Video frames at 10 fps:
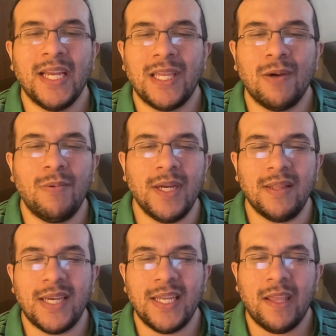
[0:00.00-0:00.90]
you will
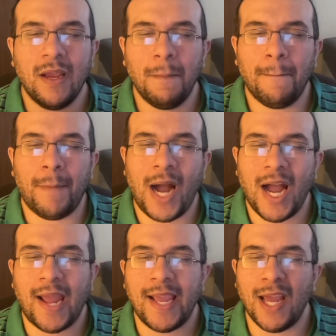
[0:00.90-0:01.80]
need to
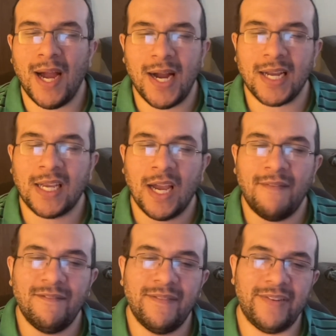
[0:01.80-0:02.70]
buy a
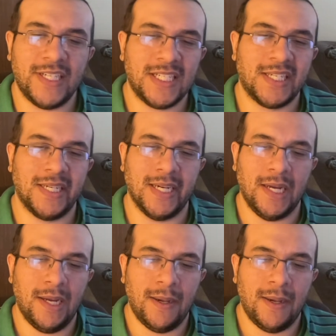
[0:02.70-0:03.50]
converter.